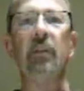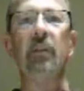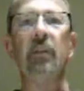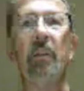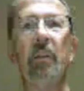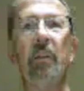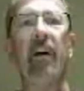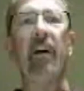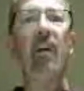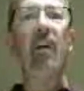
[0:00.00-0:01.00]
up above.
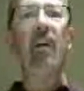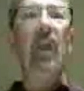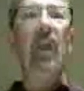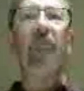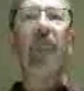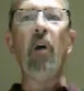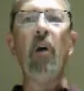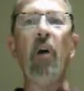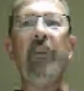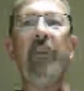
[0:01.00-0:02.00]
If you
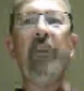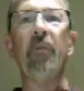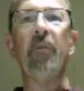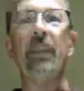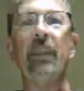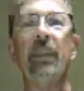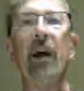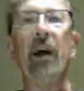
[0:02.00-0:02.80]
have information out